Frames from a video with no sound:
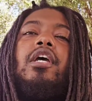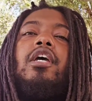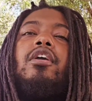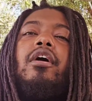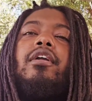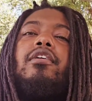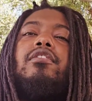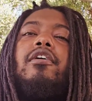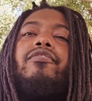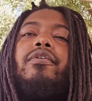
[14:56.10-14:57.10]
Y'all need to
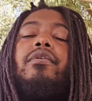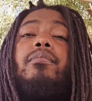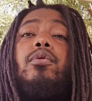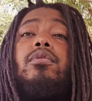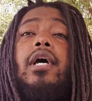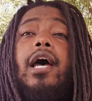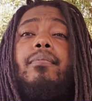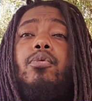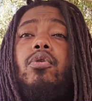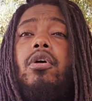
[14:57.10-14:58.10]
start fearing the Most High
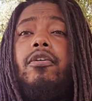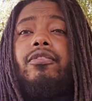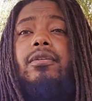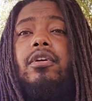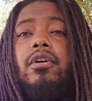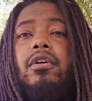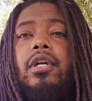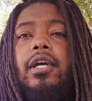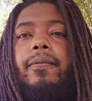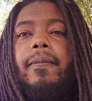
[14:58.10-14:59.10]
more often, yo.
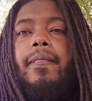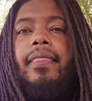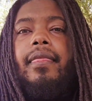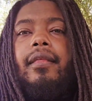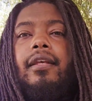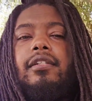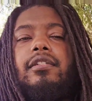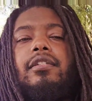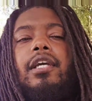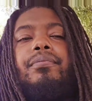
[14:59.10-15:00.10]
Like, this is
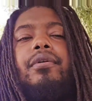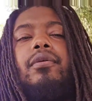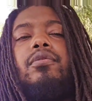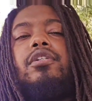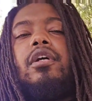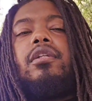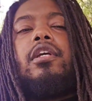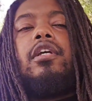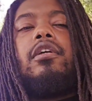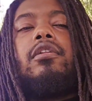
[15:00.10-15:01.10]
deeper than what y'all think
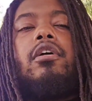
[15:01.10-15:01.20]
you thought it